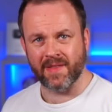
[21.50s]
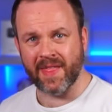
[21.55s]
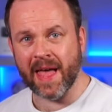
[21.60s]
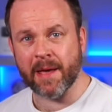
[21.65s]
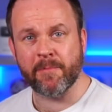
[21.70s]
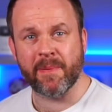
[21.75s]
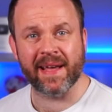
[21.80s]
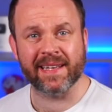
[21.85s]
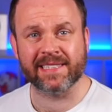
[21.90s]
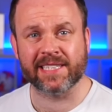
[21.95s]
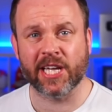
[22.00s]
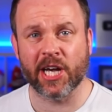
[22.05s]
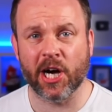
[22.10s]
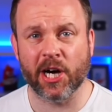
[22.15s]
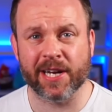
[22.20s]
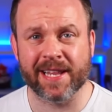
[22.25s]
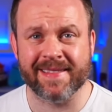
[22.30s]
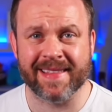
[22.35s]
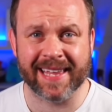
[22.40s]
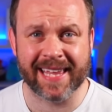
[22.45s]
Their best
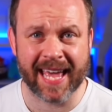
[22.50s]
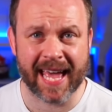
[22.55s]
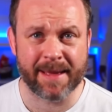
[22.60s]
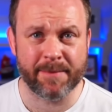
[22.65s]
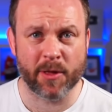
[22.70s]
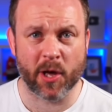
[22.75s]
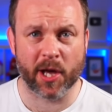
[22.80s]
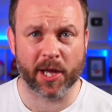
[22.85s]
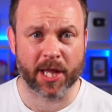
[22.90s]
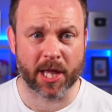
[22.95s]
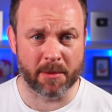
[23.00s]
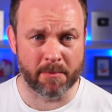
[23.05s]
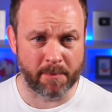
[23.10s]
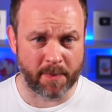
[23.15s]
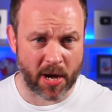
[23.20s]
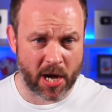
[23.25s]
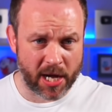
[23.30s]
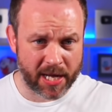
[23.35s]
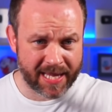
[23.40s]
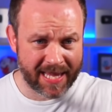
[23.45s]
card in the game that I can
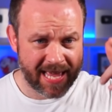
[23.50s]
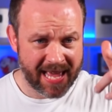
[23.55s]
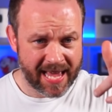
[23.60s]
buy